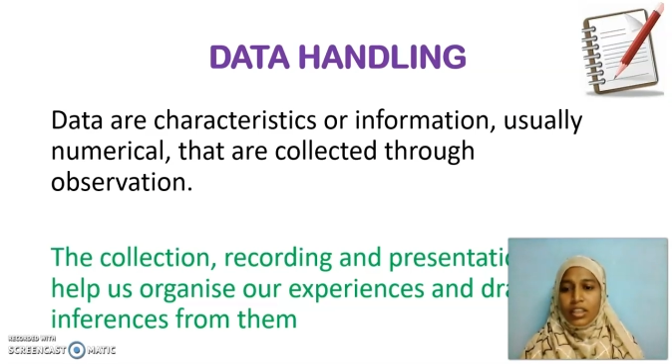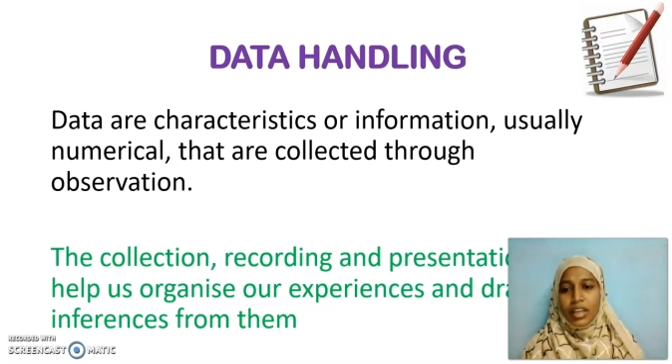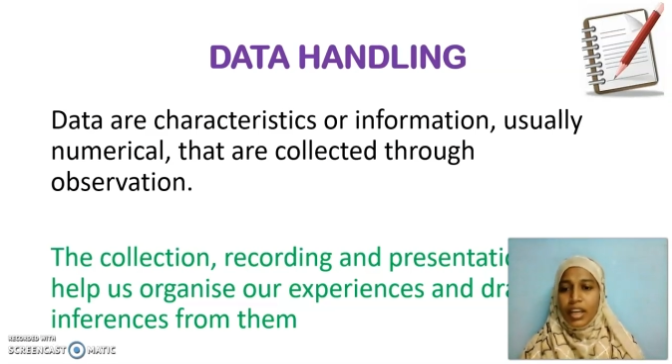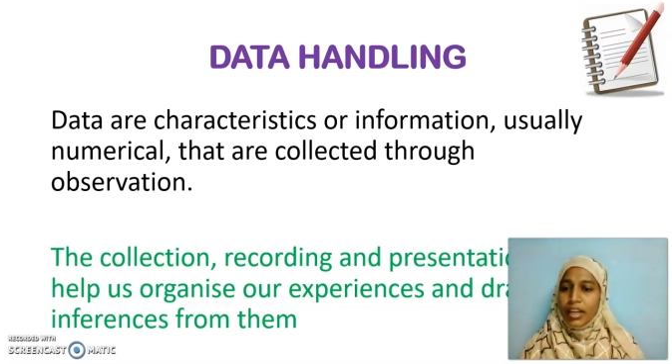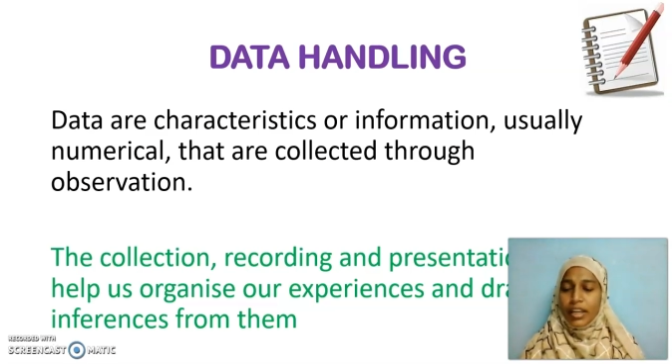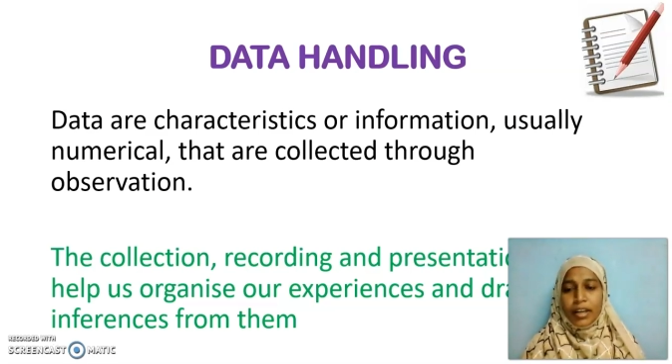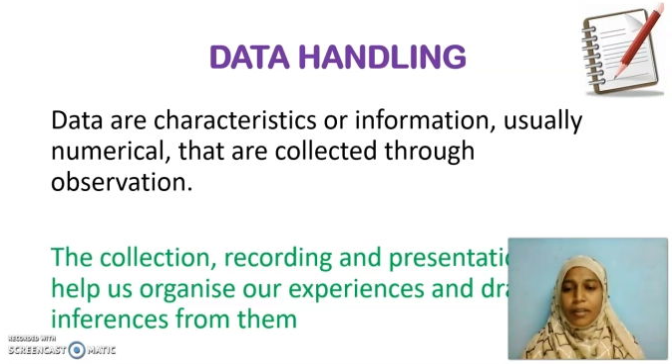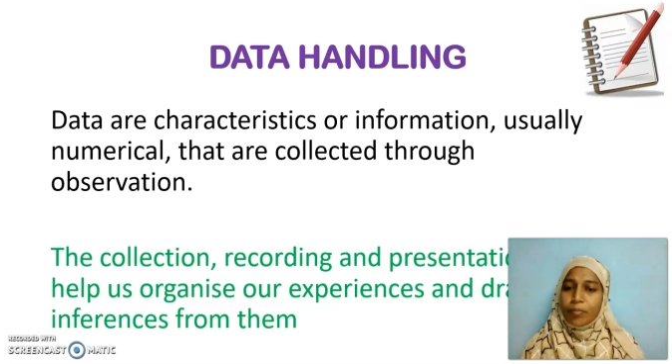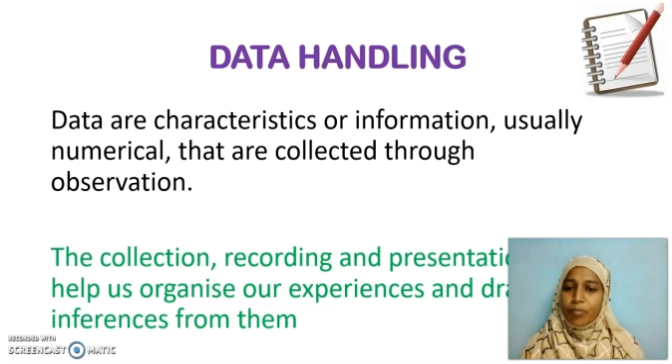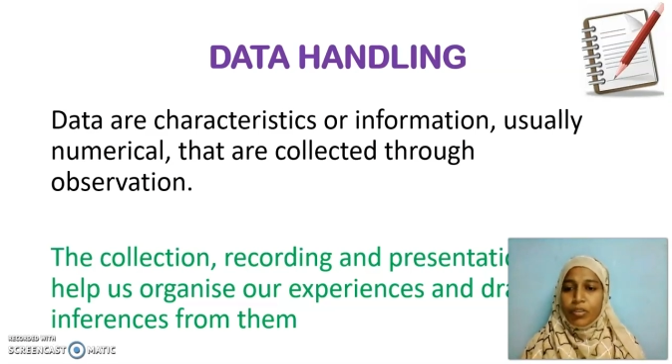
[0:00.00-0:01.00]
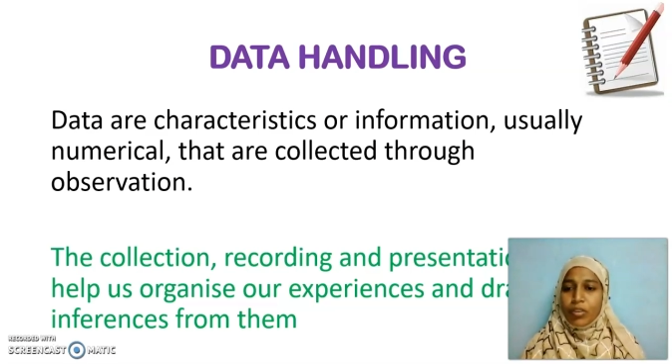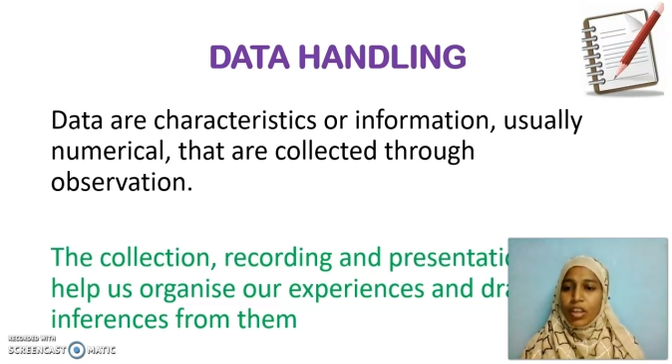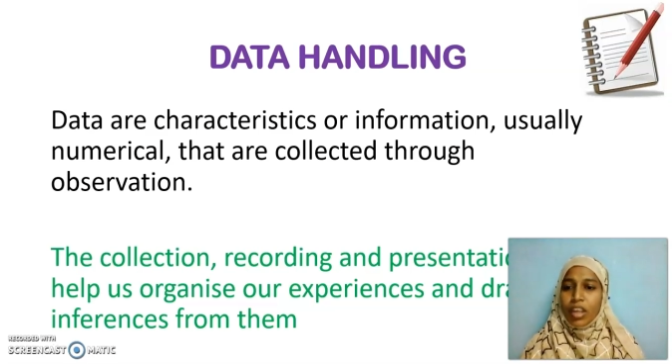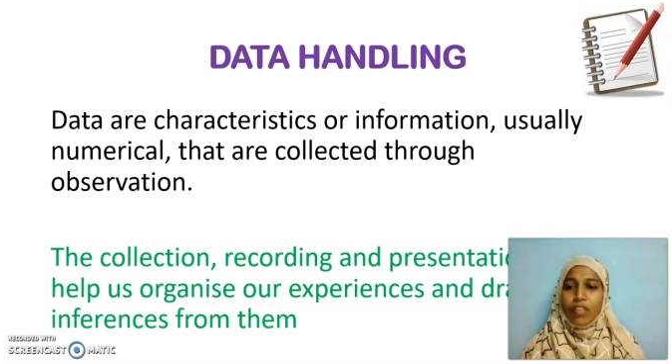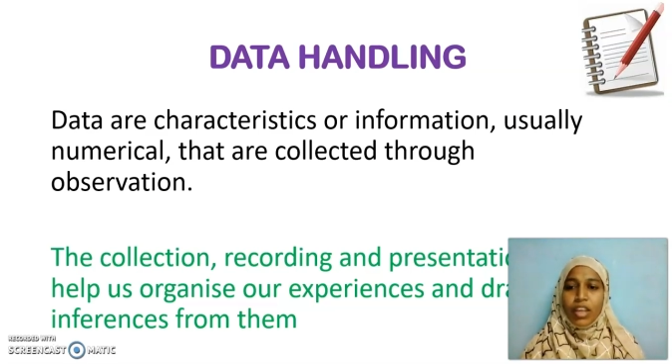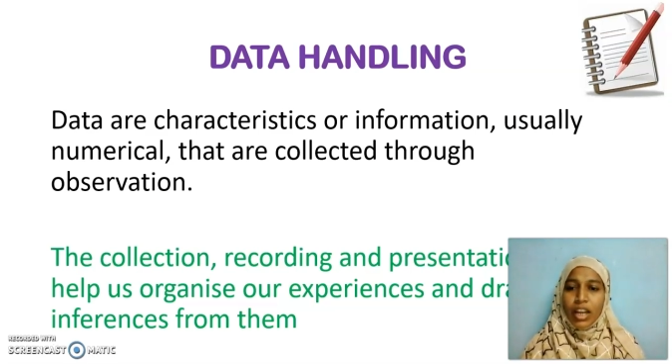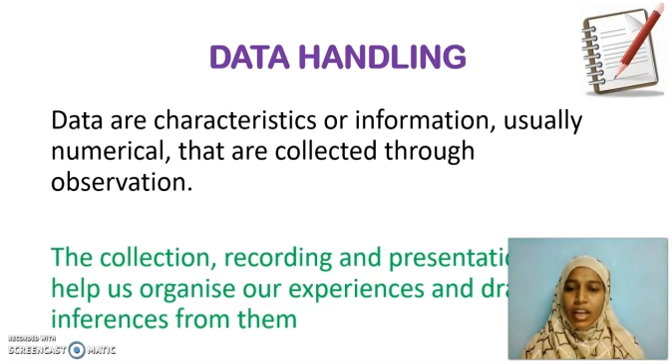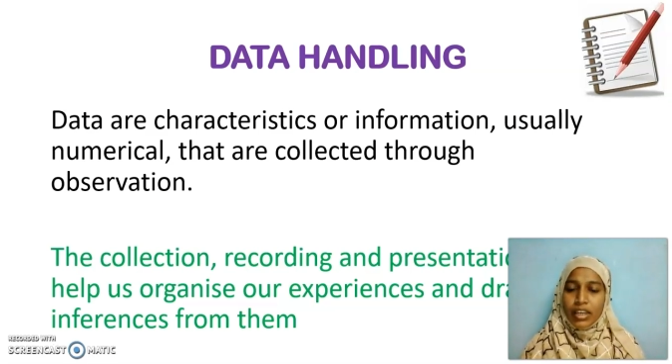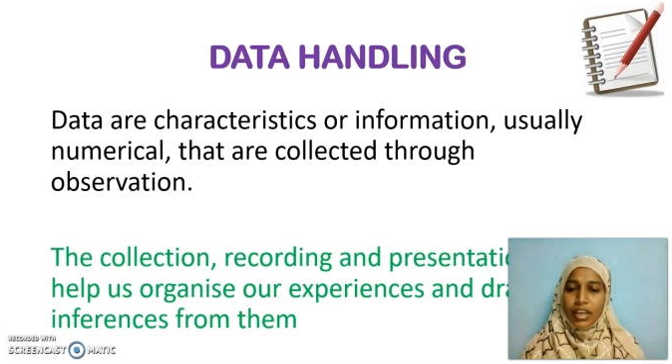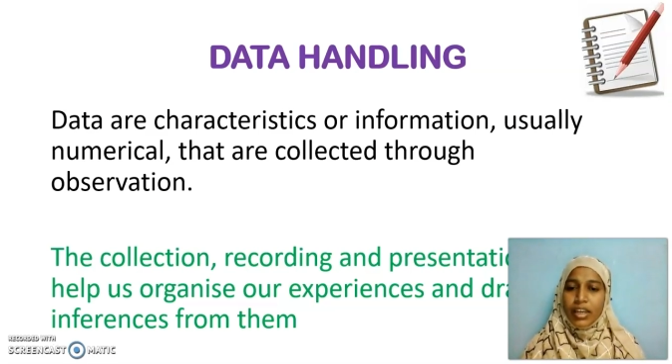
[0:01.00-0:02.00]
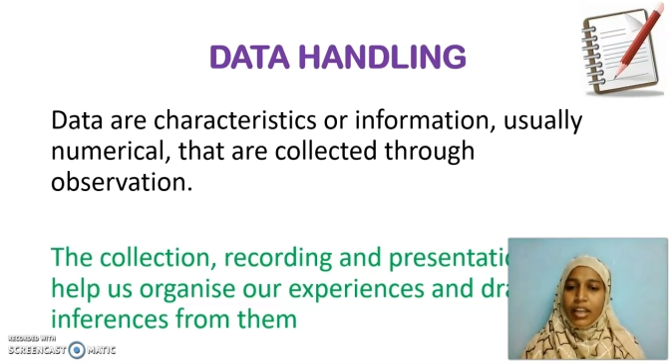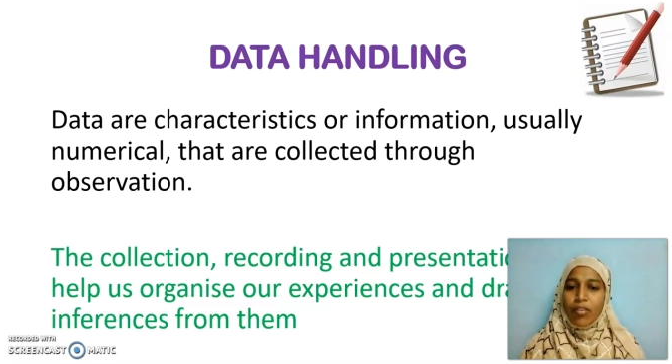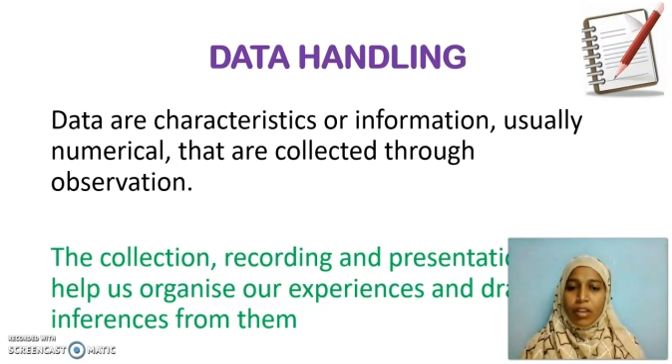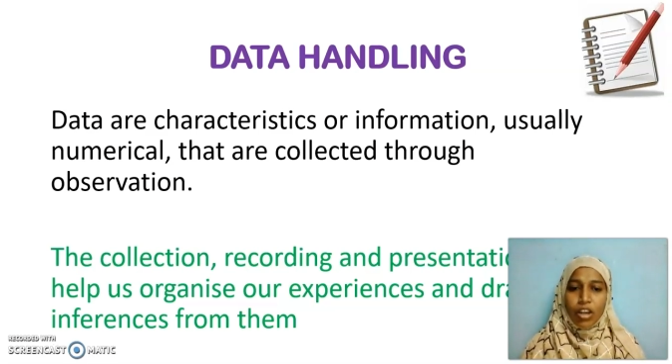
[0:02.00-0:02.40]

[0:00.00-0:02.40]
data. Okay, we collect data, we